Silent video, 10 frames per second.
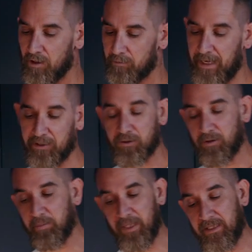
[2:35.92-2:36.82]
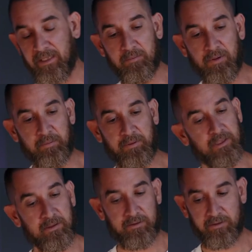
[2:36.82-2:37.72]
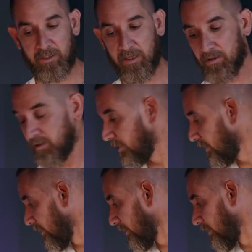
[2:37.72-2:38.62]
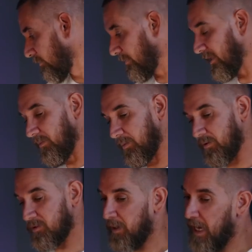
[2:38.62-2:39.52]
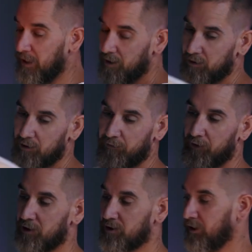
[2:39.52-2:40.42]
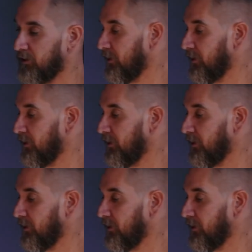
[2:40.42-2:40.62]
make sure are blending properly. So when we get the boards back, the first thing